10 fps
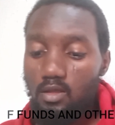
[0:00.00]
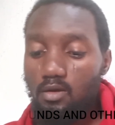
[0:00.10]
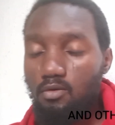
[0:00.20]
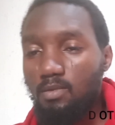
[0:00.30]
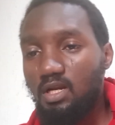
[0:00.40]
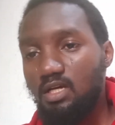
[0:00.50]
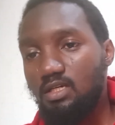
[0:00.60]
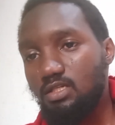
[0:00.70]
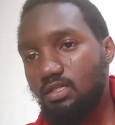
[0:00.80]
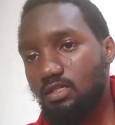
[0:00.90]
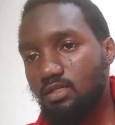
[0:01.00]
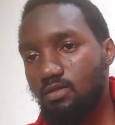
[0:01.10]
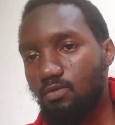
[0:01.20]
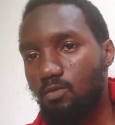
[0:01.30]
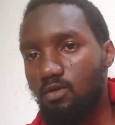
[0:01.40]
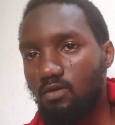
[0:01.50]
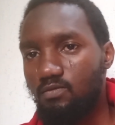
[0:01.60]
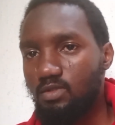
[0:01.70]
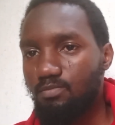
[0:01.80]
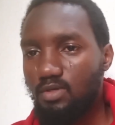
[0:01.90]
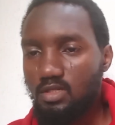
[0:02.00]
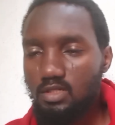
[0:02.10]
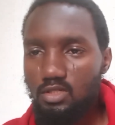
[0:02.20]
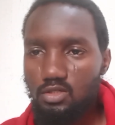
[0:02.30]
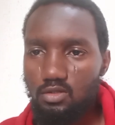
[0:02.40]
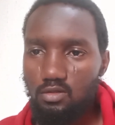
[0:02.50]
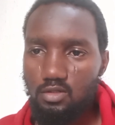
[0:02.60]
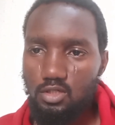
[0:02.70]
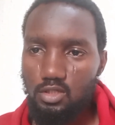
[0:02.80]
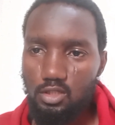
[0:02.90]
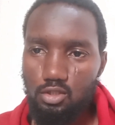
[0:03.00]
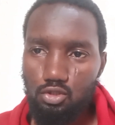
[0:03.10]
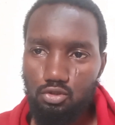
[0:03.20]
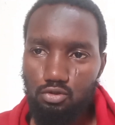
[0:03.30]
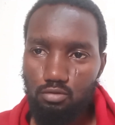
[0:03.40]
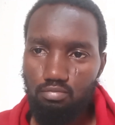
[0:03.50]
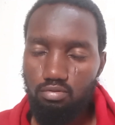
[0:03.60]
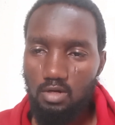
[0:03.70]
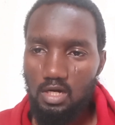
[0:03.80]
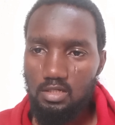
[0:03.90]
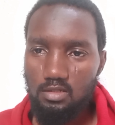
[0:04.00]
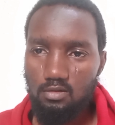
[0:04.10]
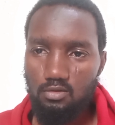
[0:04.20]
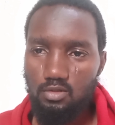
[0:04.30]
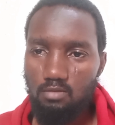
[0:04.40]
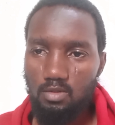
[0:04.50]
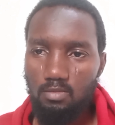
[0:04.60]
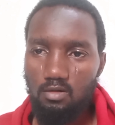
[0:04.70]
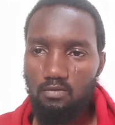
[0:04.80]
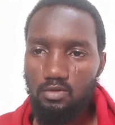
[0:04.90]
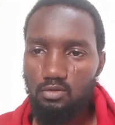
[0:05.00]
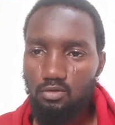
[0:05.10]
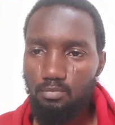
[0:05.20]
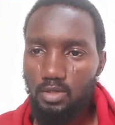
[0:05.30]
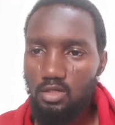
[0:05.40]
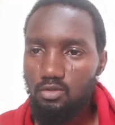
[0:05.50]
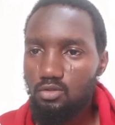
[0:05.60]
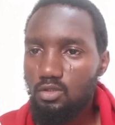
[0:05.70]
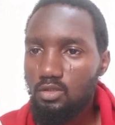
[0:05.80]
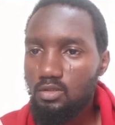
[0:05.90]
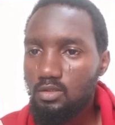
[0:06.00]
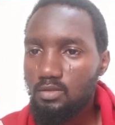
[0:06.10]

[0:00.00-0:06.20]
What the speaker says: Romania is one of the prestigious countries in Europe and it's also a member of the European Union.